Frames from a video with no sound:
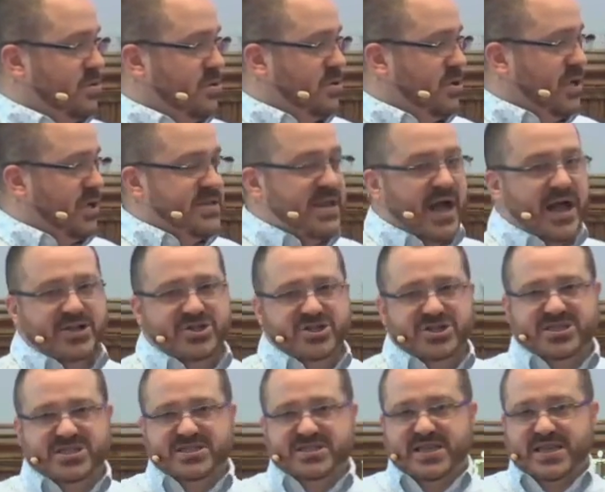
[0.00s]
not just
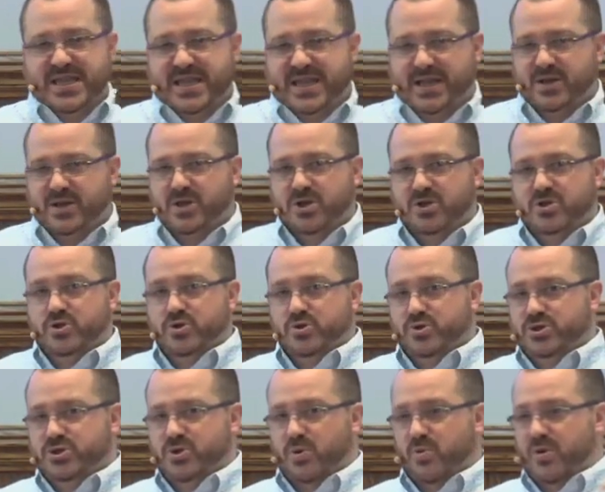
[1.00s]
seeing news
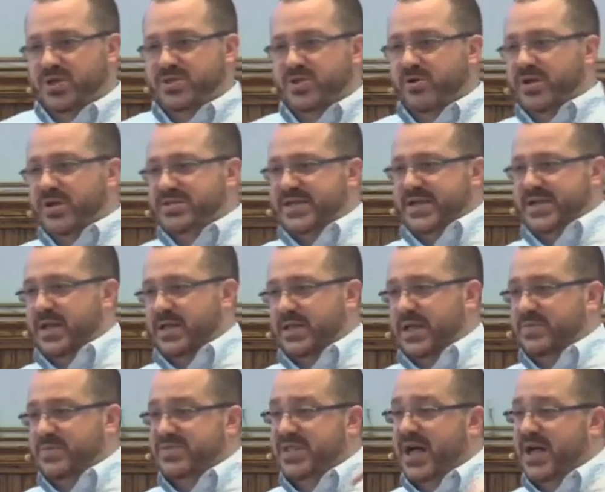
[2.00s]
stories, 30 second
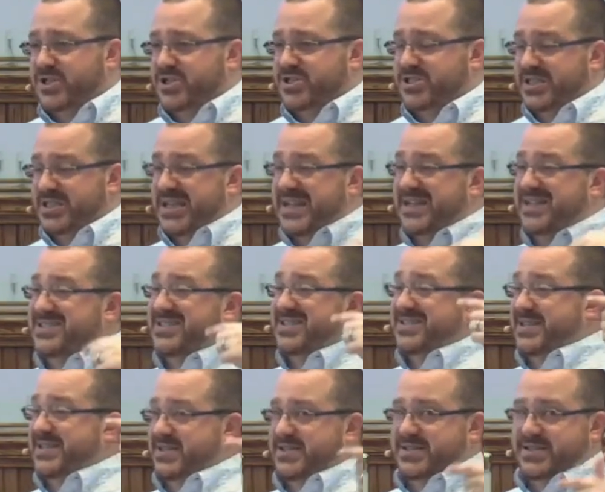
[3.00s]
clips, not just seeing
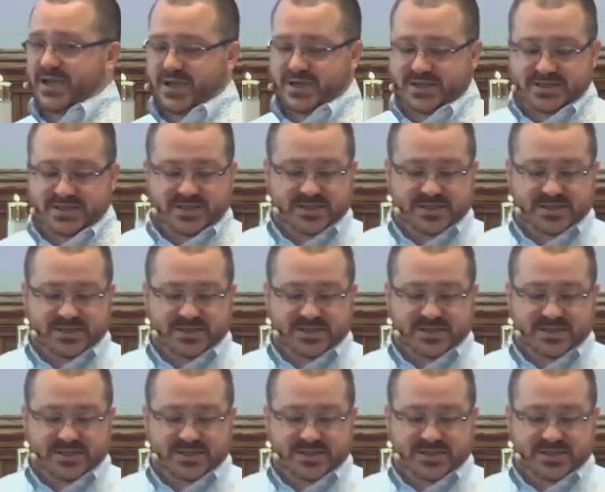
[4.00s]
statistics,